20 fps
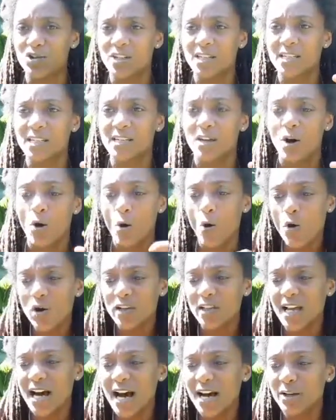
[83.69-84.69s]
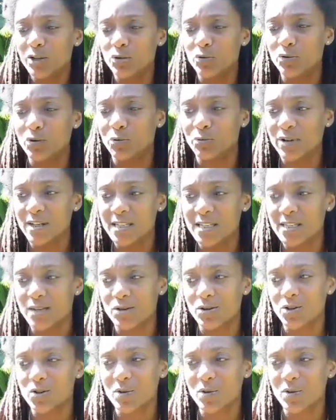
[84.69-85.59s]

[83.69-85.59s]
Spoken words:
just online doing research.